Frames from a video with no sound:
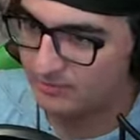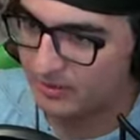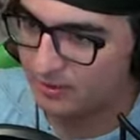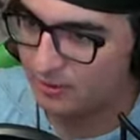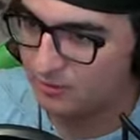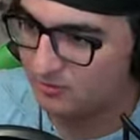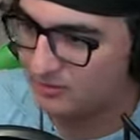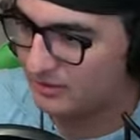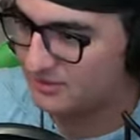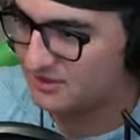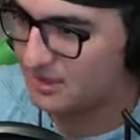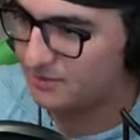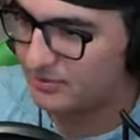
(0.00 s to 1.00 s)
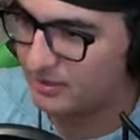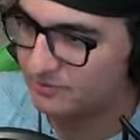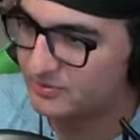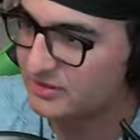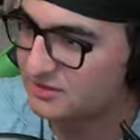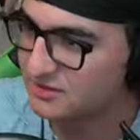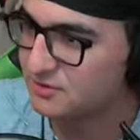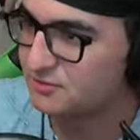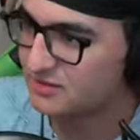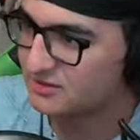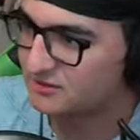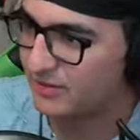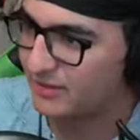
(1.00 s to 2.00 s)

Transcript: but I know some companies do this, right?